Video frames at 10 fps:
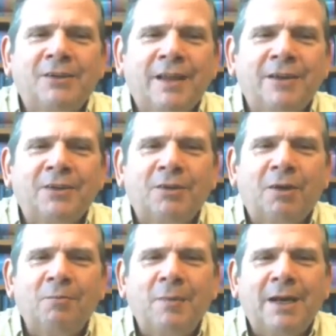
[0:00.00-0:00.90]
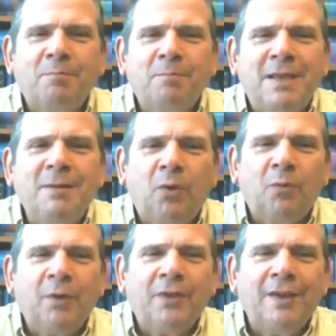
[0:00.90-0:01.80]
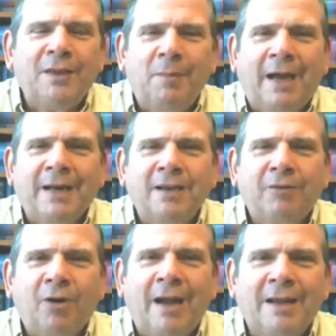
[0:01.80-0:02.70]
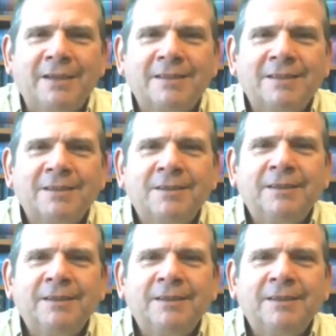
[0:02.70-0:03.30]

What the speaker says: That is, there are many people within the body of Christ.